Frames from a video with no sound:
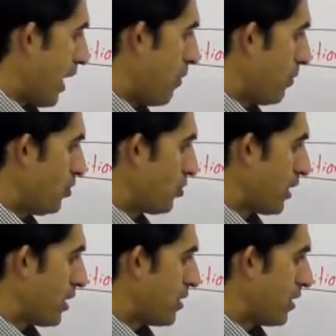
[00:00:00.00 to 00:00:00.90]
Ahmed
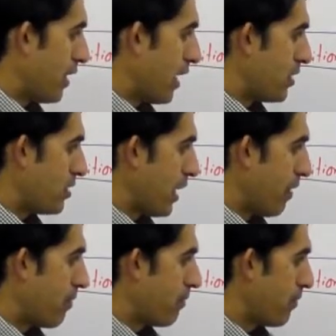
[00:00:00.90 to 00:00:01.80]
said that
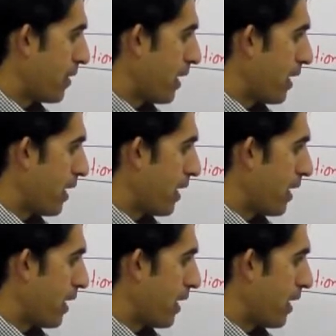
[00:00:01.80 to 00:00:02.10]
if